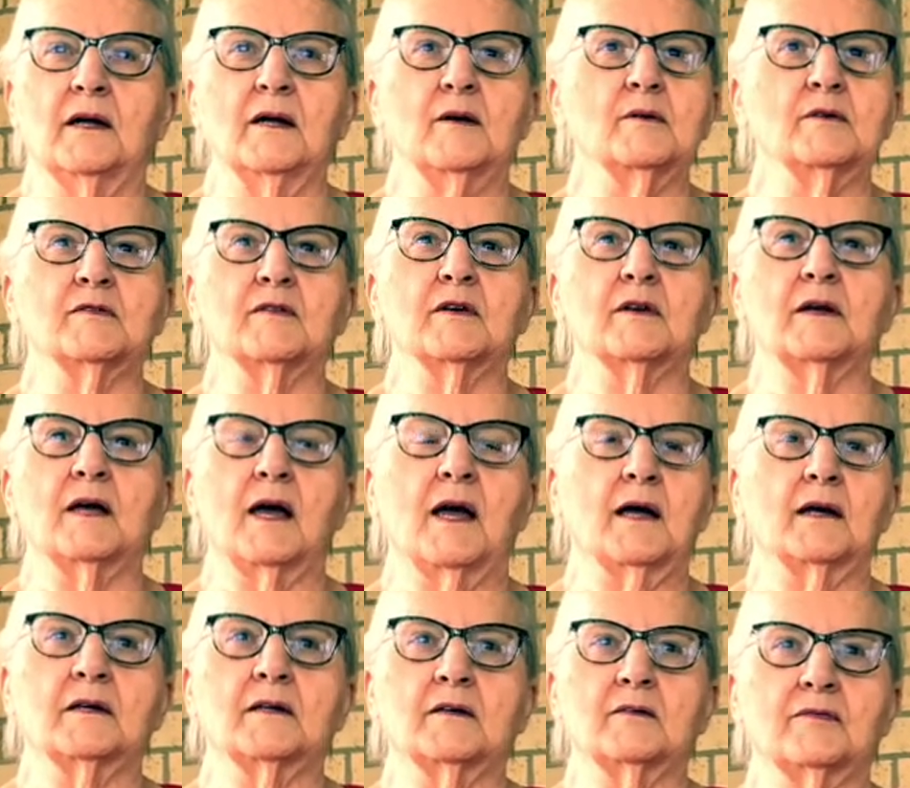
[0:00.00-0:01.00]
he was very
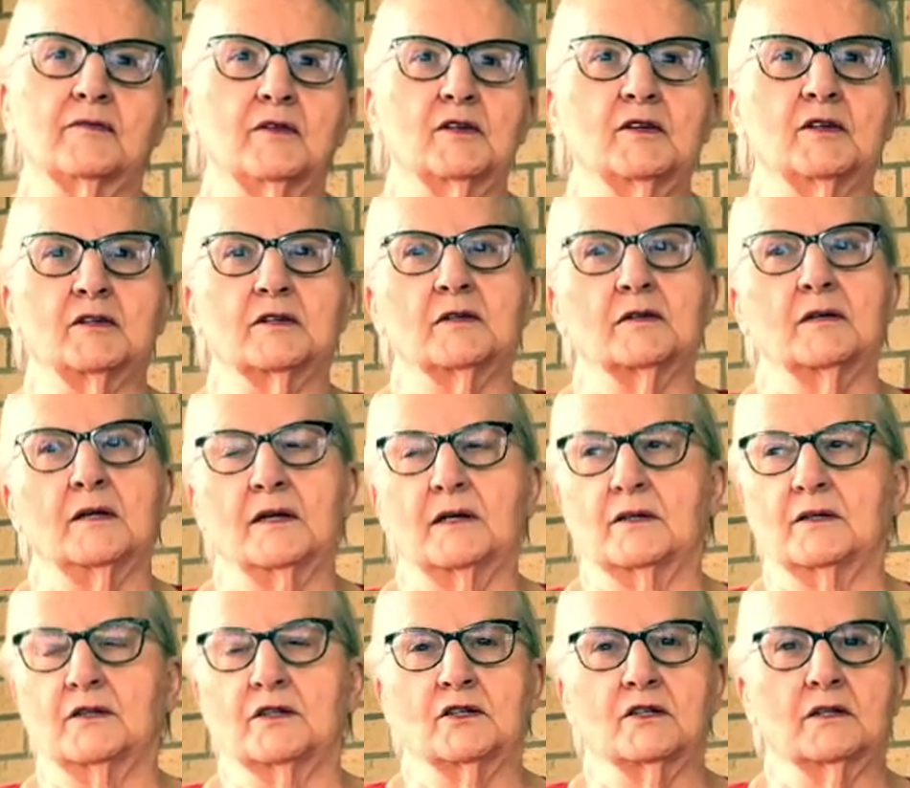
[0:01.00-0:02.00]
active. He still had,
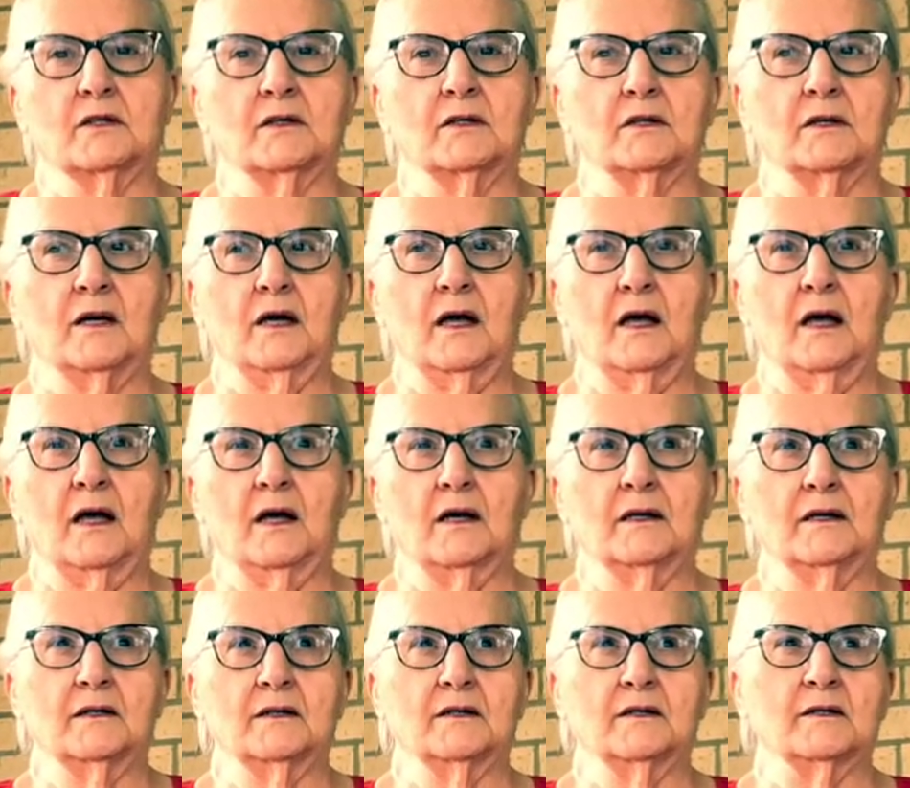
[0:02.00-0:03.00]

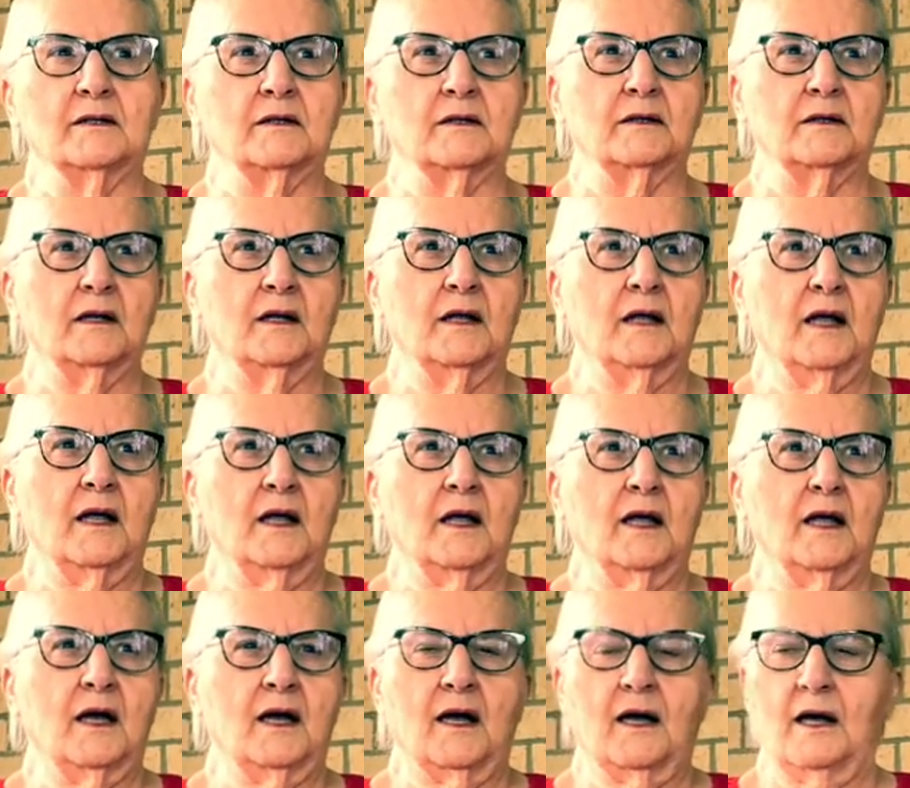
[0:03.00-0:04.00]
he still
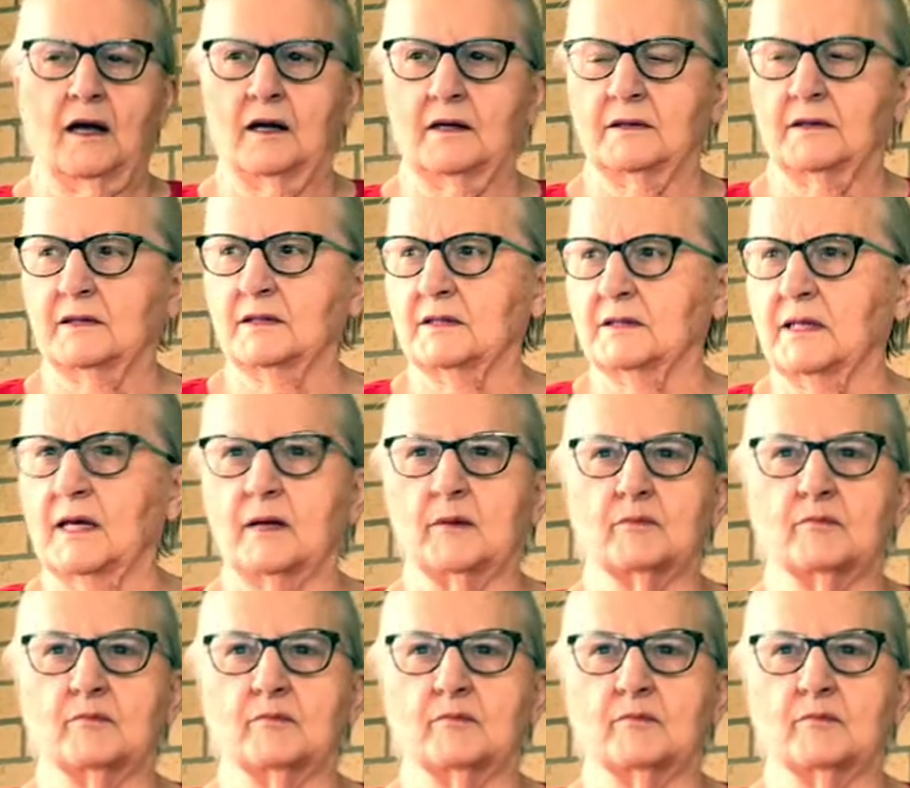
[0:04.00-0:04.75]
does that.